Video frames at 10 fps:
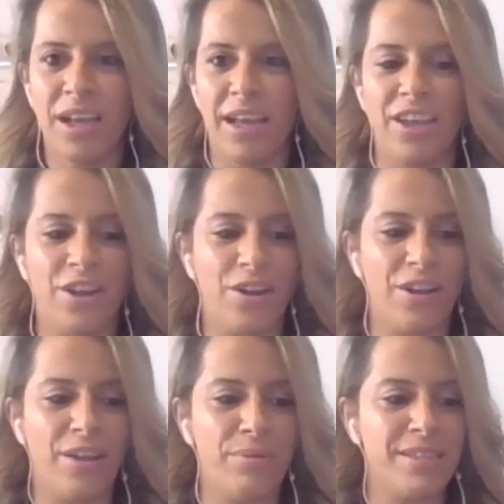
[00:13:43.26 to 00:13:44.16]
you know,
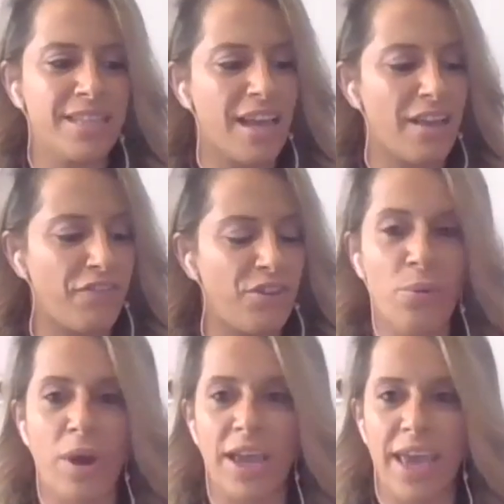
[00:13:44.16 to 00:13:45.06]
it was, if you
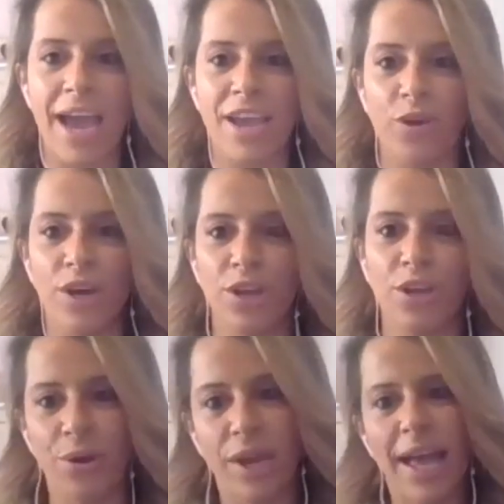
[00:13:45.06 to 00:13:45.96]
are gay, you're going to
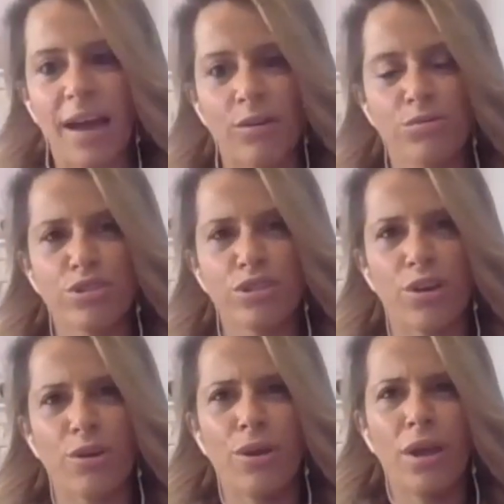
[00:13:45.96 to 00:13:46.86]
go to hell.
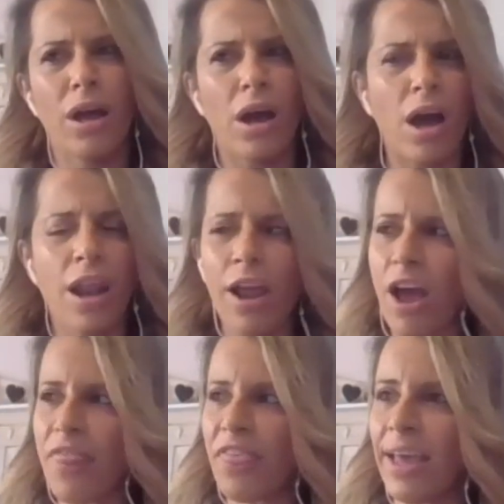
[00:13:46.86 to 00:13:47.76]
So
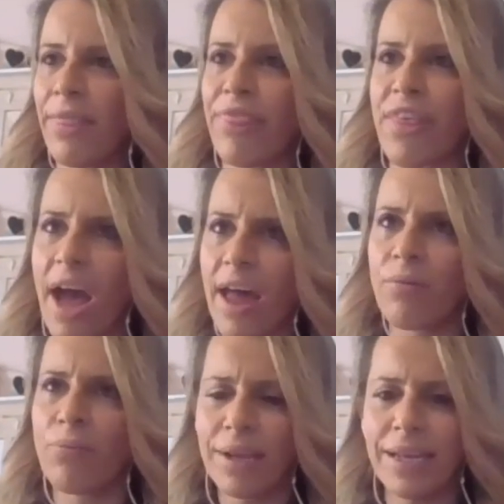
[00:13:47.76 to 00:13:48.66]
I think that
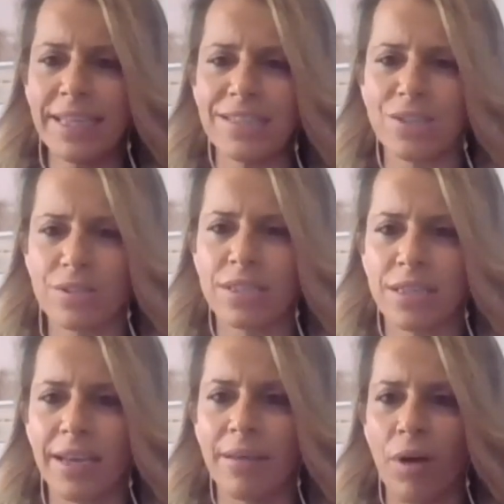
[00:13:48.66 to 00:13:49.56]
really sort of
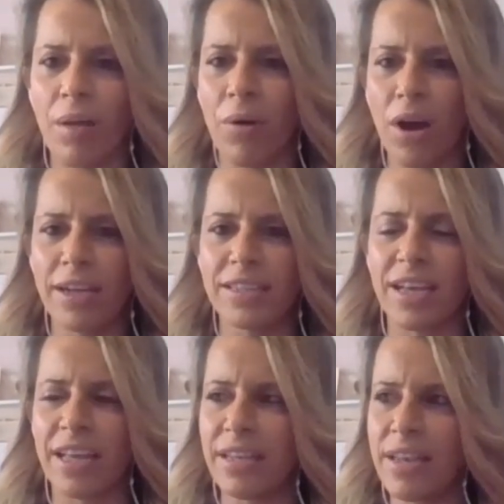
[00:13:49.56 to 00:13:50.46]
stuck in my mind,
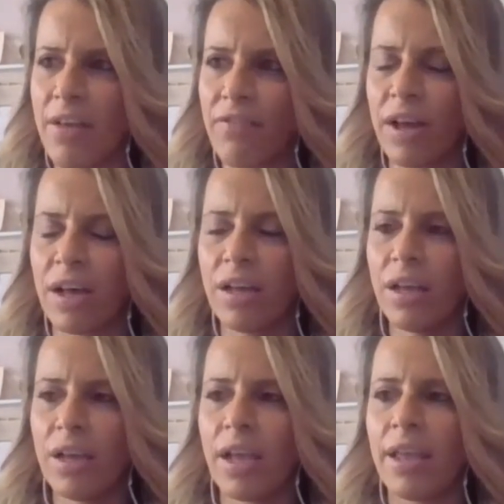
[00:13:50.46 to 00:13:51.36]
and
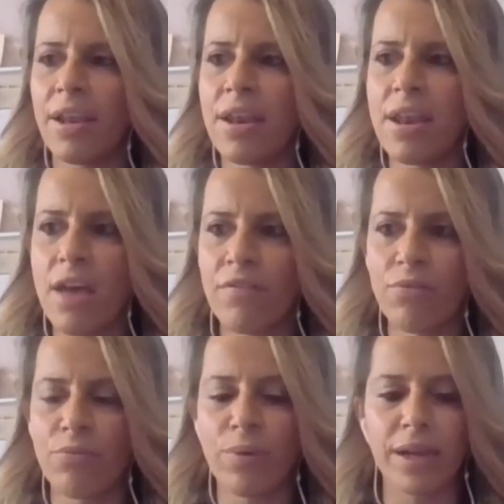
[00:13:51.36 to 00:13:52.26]
it
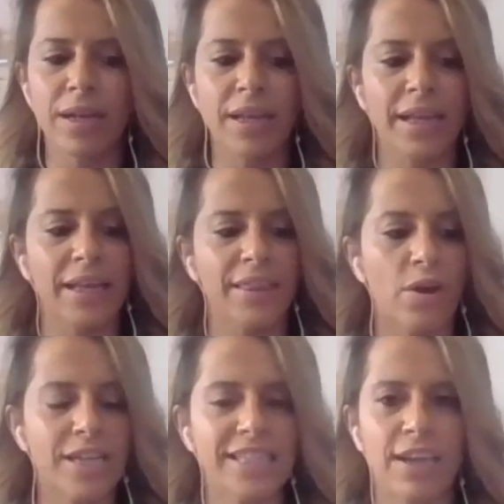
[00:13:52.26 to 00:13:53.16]
never really, the
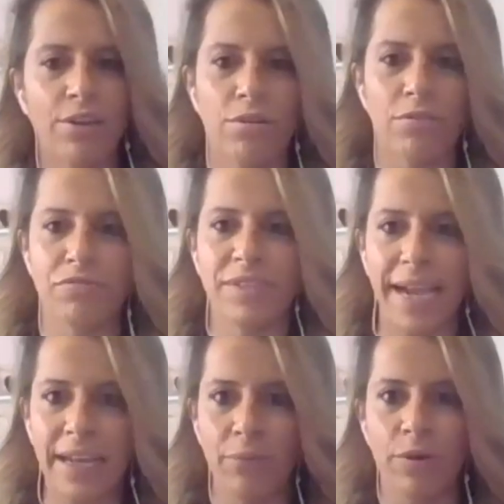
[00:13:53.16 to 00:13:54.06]
idea of
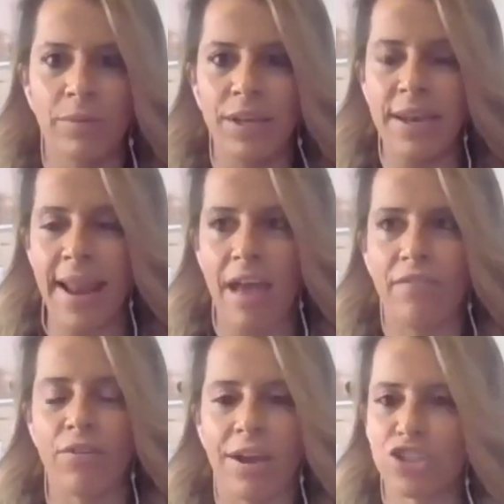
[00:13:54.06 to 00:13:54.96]
dating women
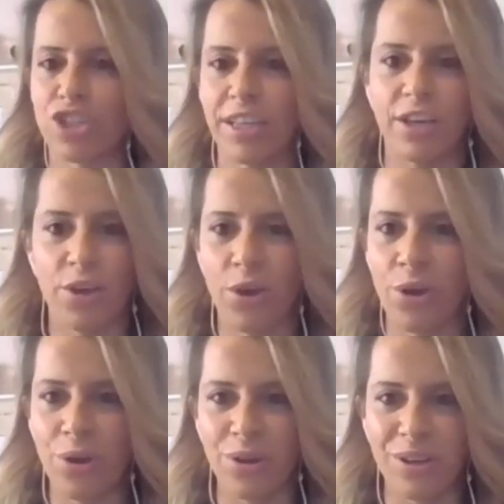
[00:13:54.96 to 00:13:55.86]
never actually
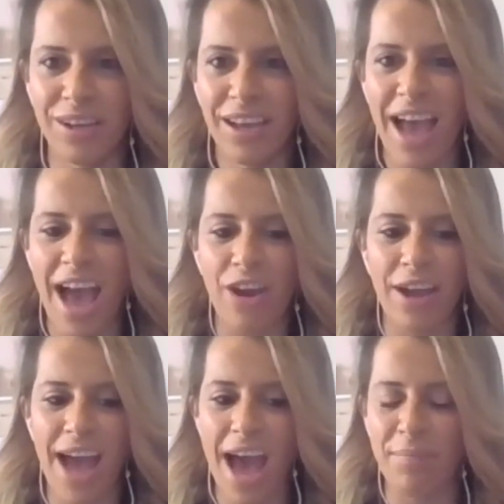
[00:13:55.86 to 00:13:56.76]
occurred. And I
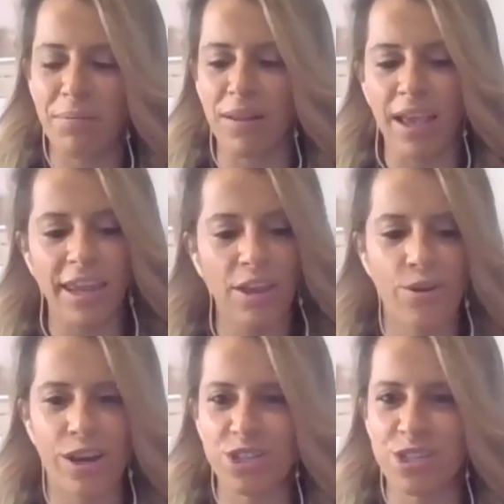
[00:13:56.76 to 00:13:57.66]
had plenty of
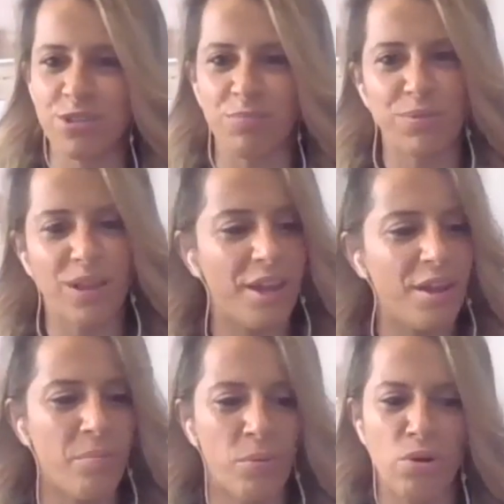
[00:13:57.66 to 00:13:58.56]
crushes on plenty
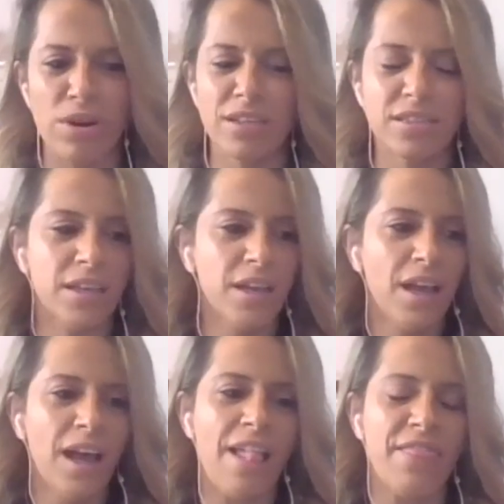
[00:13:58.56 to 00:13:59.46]
of boys.
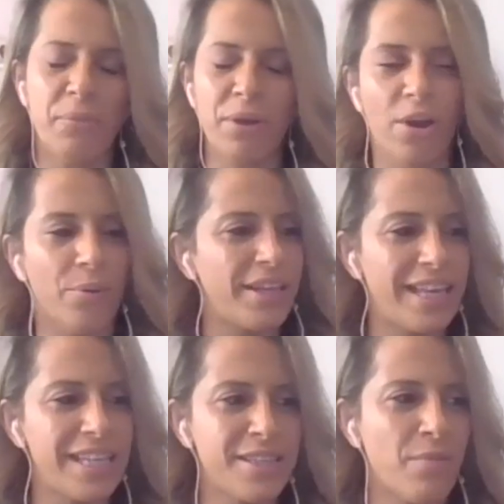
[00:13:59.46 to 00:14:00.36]
And then when I would
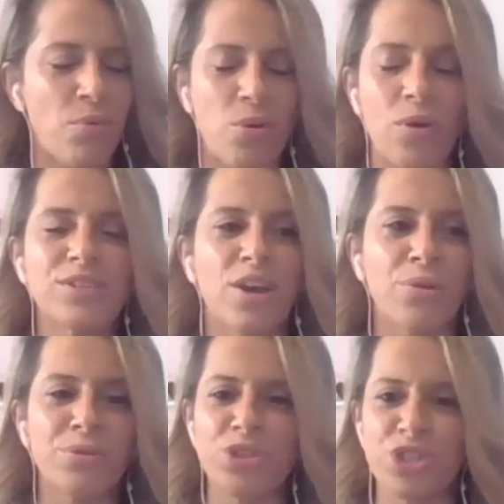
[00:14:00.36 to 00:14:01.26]
kiss the boys, I
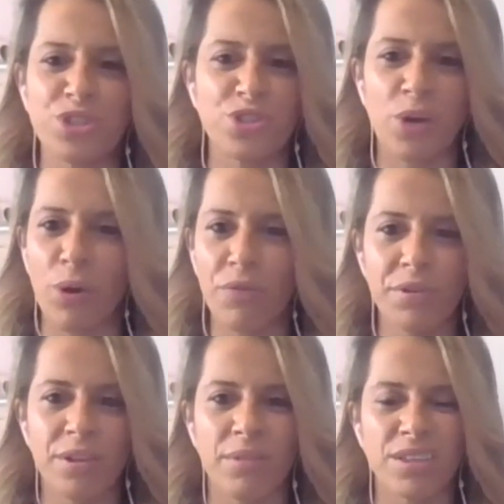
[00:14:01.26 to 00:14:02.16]
was just so over
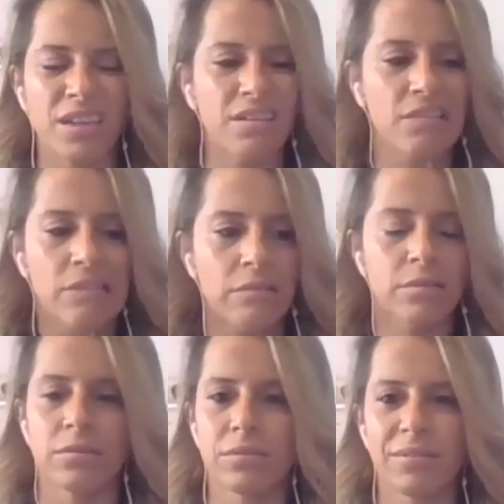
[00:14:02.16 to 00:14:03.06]
them. I was like, ugh,